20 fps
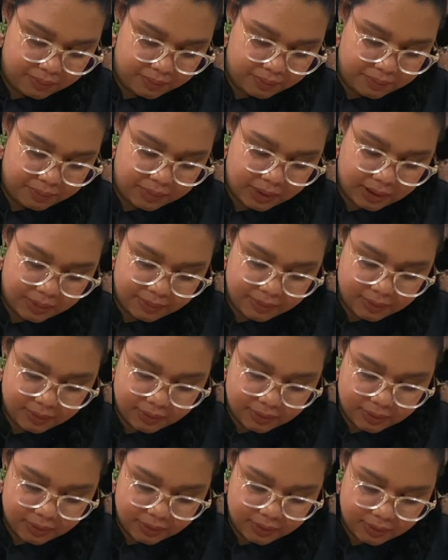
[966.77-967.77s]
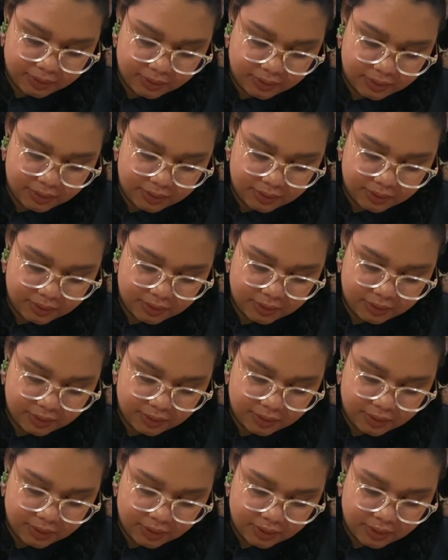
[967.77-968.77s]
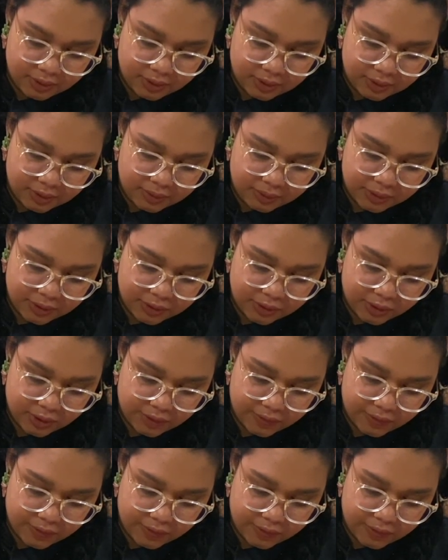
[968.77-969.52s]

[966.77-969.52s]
bubbles. Sure